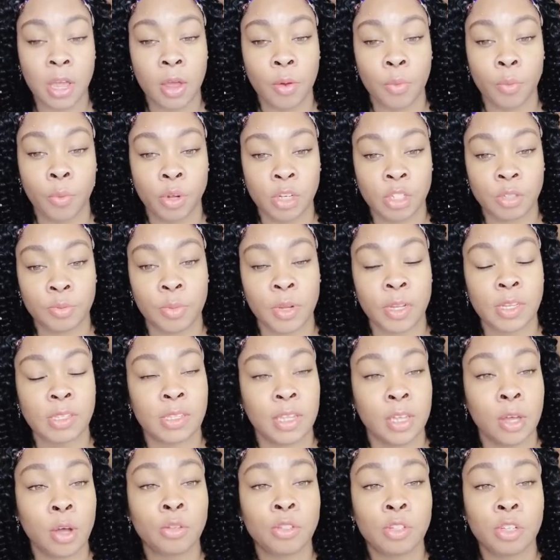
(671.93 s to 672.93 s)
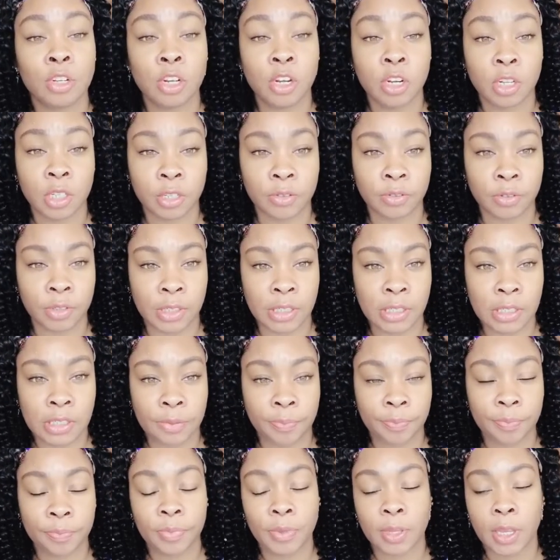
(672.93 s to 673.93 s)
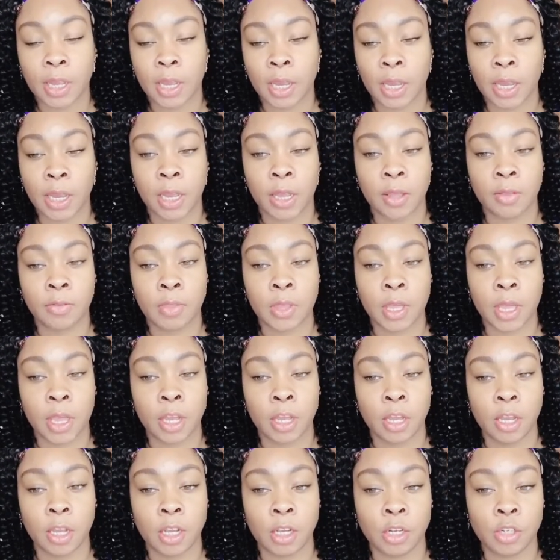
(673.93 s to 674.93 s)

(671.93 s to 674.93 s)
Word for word: which means they go to the deliveries and they